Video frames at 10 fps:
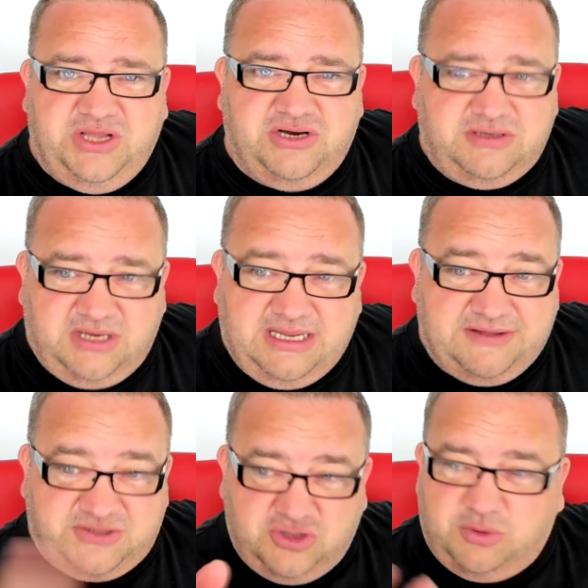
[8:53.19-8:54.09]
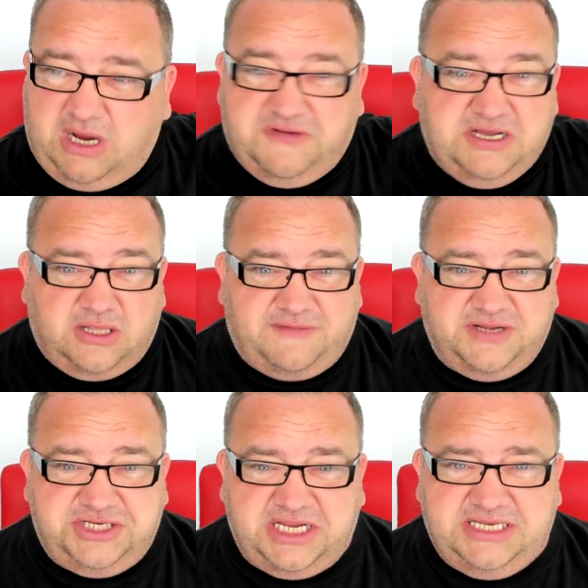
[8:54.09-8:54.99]
You go, ah, do you know what? I think I'll have a
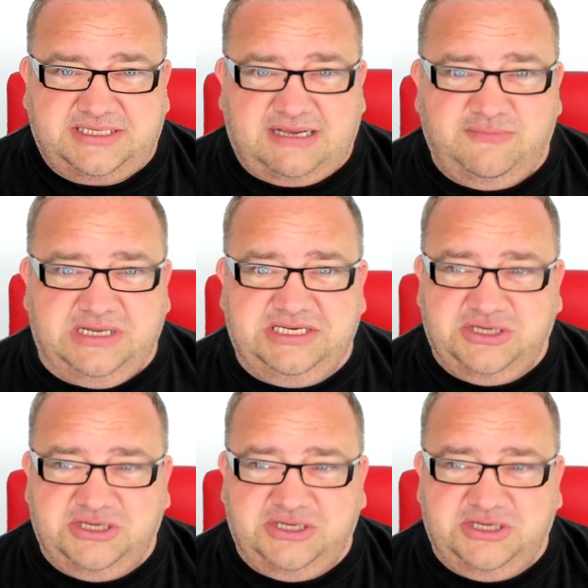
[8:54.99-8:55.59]
cheese sandwich.